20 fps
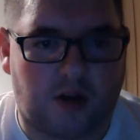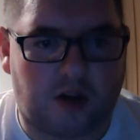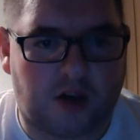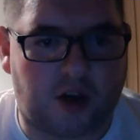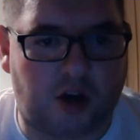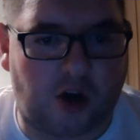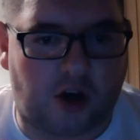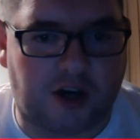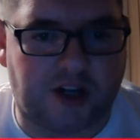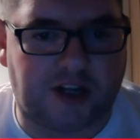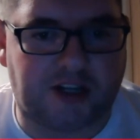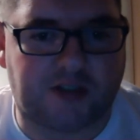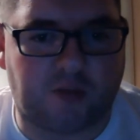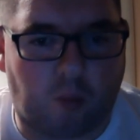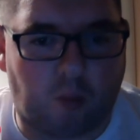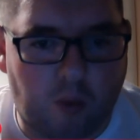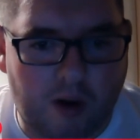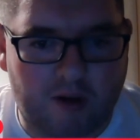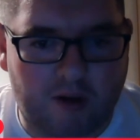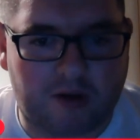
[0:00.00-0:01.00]
Guys,
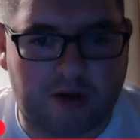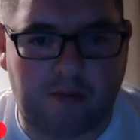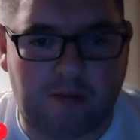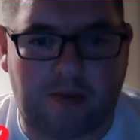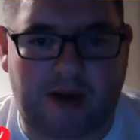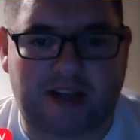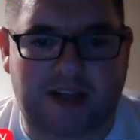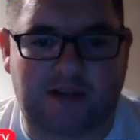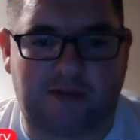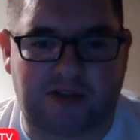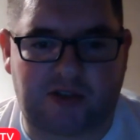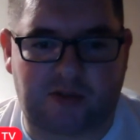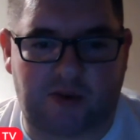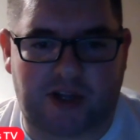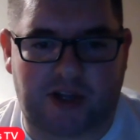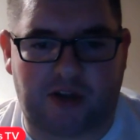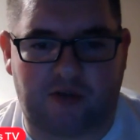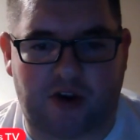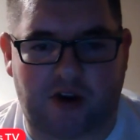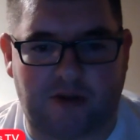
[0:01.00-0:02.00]
welcome back to Between
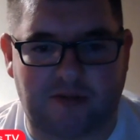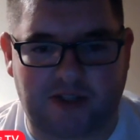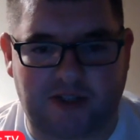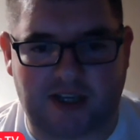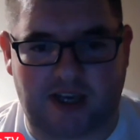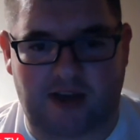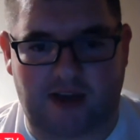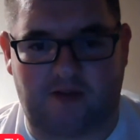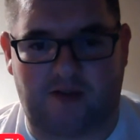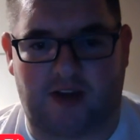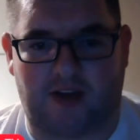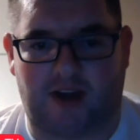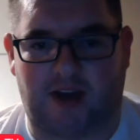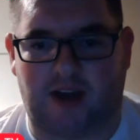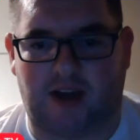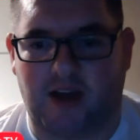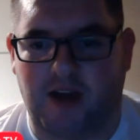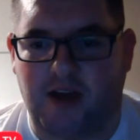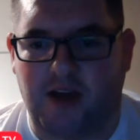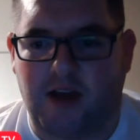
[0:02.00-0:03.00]
the Ropes TV.
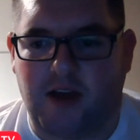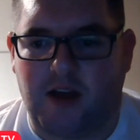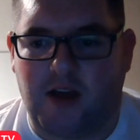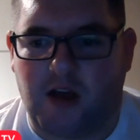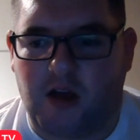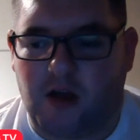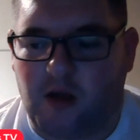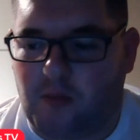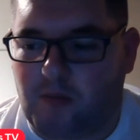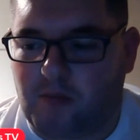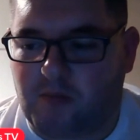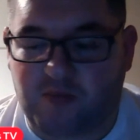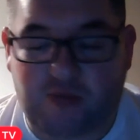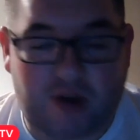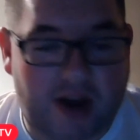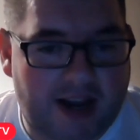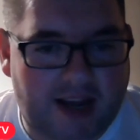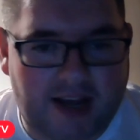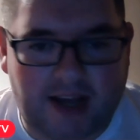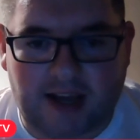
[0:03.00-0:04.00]

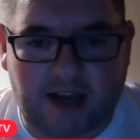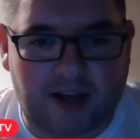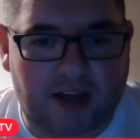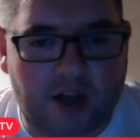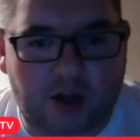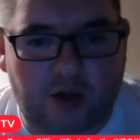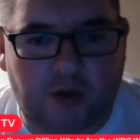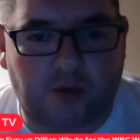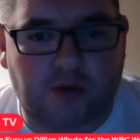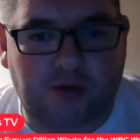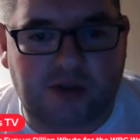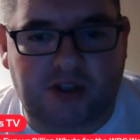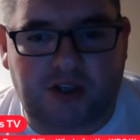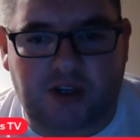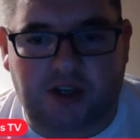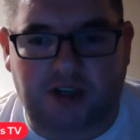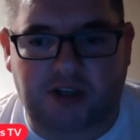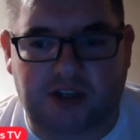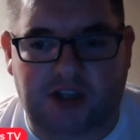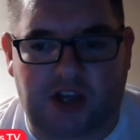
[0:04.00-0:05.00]
Breaking news.
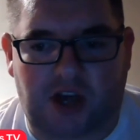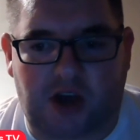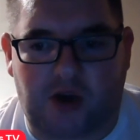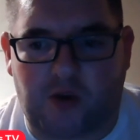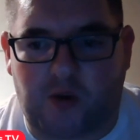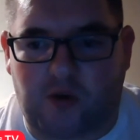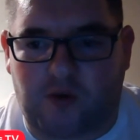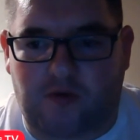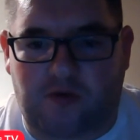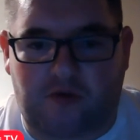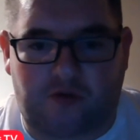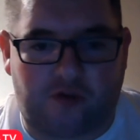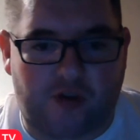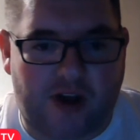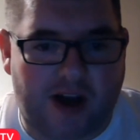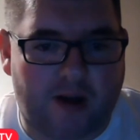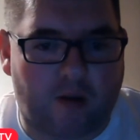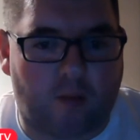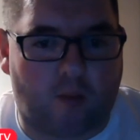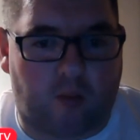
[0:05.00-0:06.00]
So
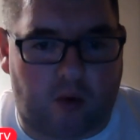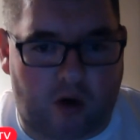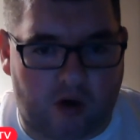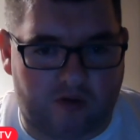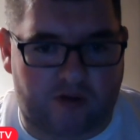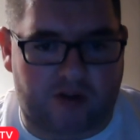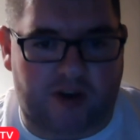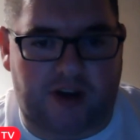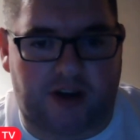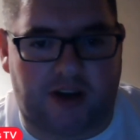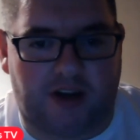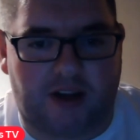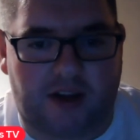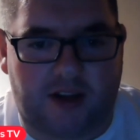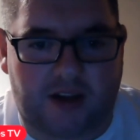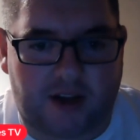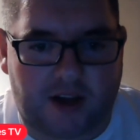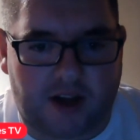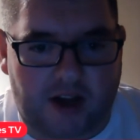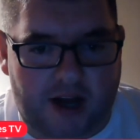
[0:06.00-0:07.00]
Frank Warren
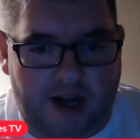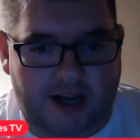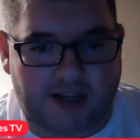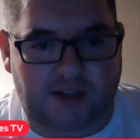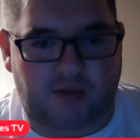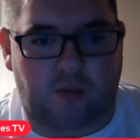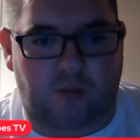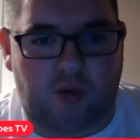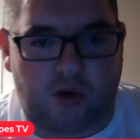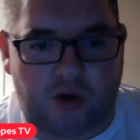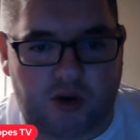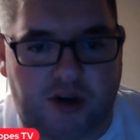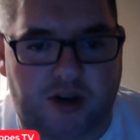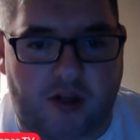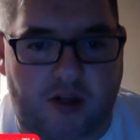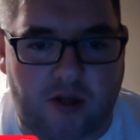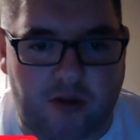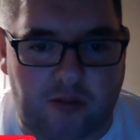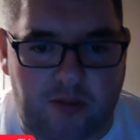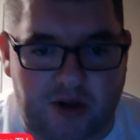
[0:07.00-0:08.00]
has won
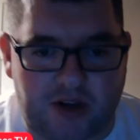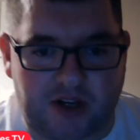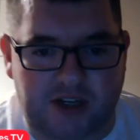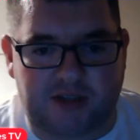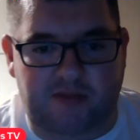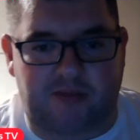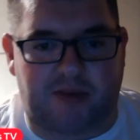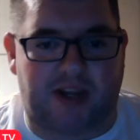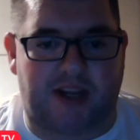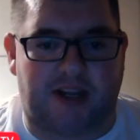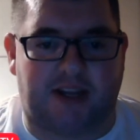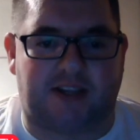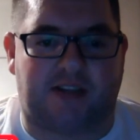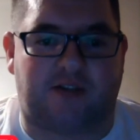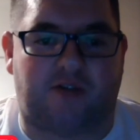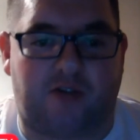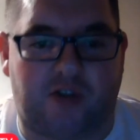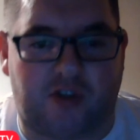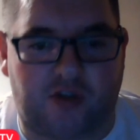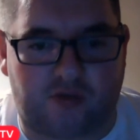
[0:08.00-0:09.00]
the purse bids
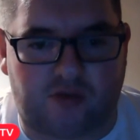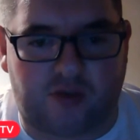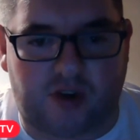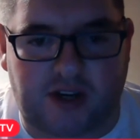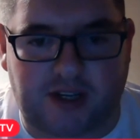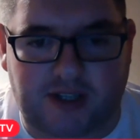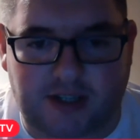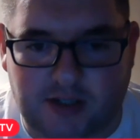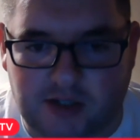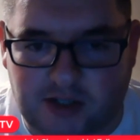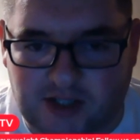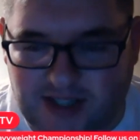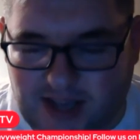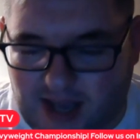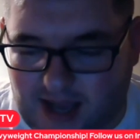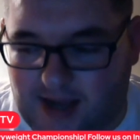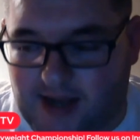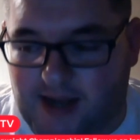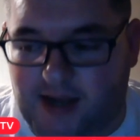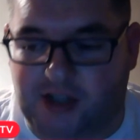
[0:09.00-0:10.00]
for the rights to
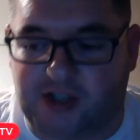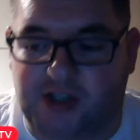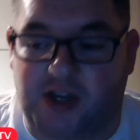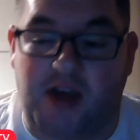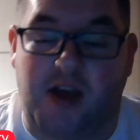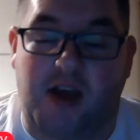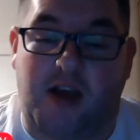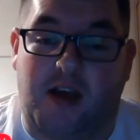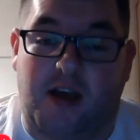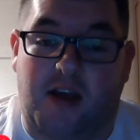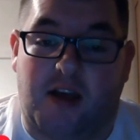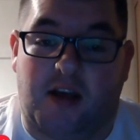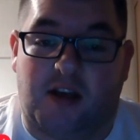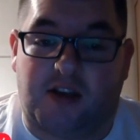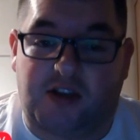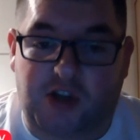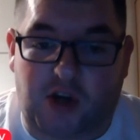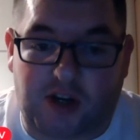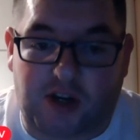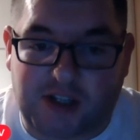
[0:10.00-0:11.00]
stage
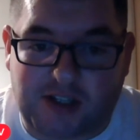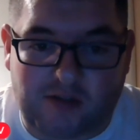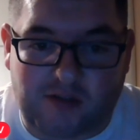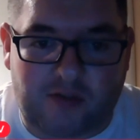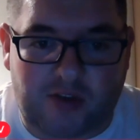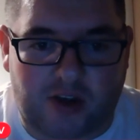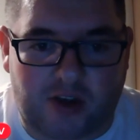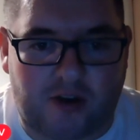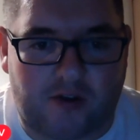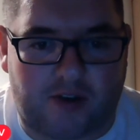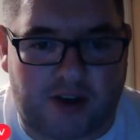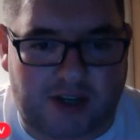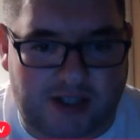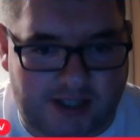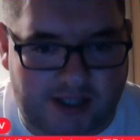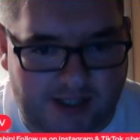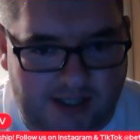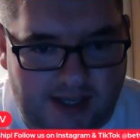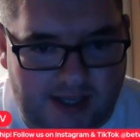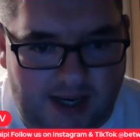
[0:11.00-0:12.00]
Tyson Fury
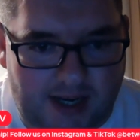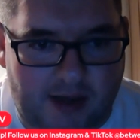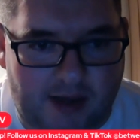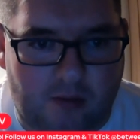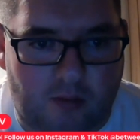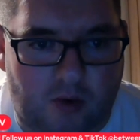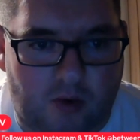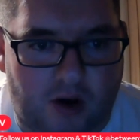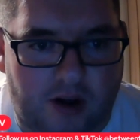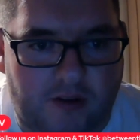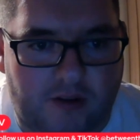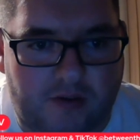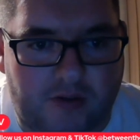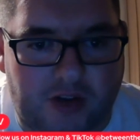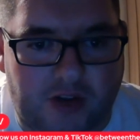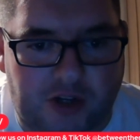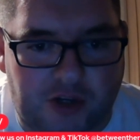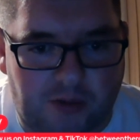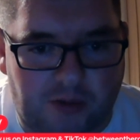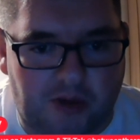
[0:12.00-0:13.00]
versus Dillian Whyte for the
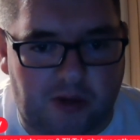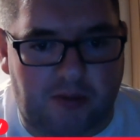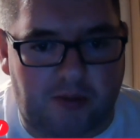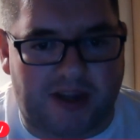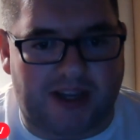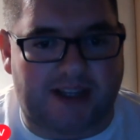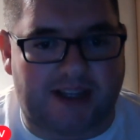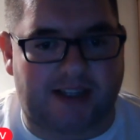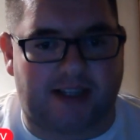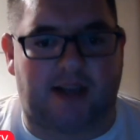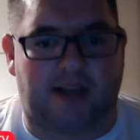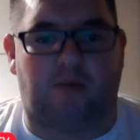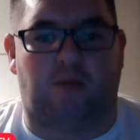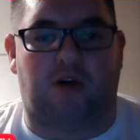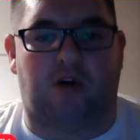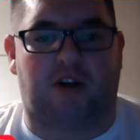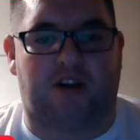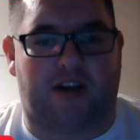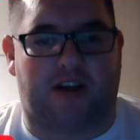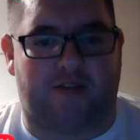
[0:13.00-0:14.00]
WBC
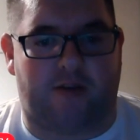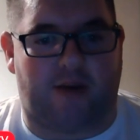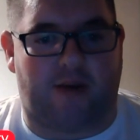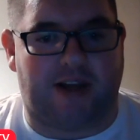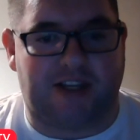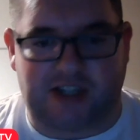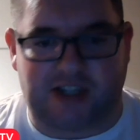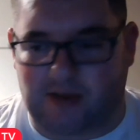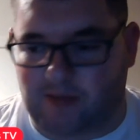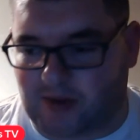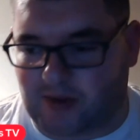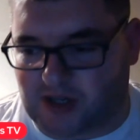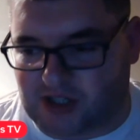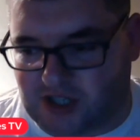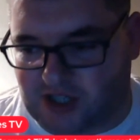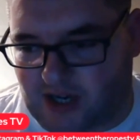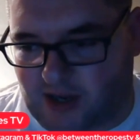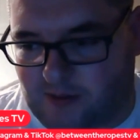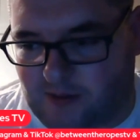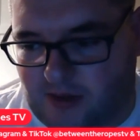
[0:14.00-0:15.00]
World Heavyweight
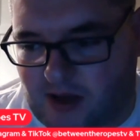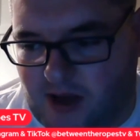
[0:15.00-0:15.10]
Championship.